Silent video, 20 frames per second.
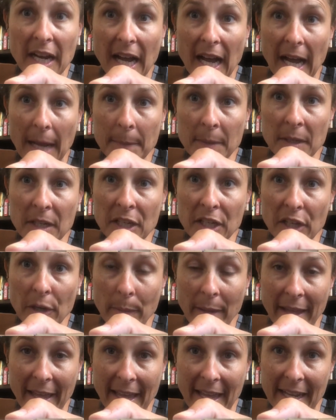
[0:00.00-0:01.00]
I'm going to go
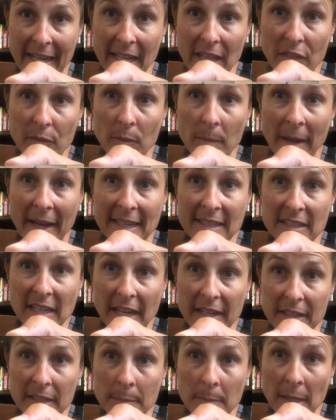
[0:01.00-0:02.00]
ahead through my
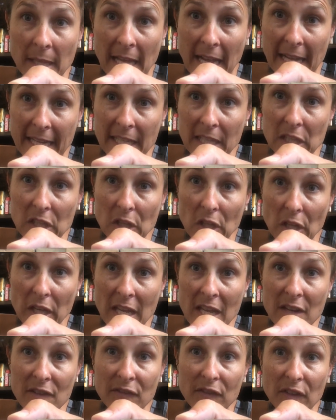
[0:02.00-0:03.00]
entire block
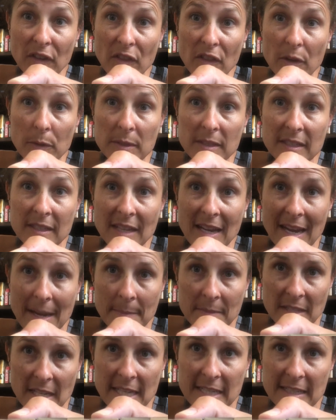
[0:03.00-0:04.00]
looking for those
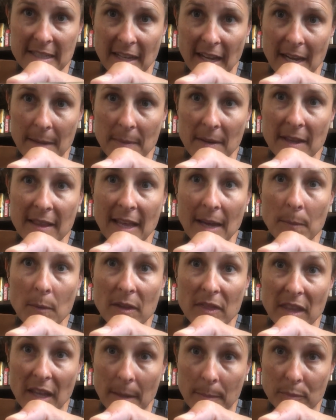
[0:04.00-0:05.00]
seams and taping them
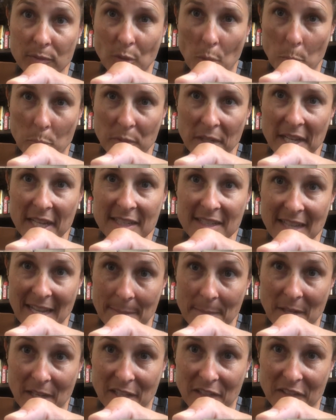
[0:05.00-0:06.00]
with the appropriate
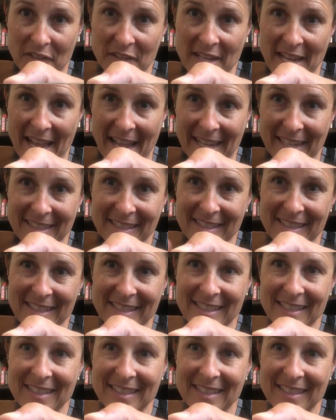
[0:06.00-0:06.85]
tape color next.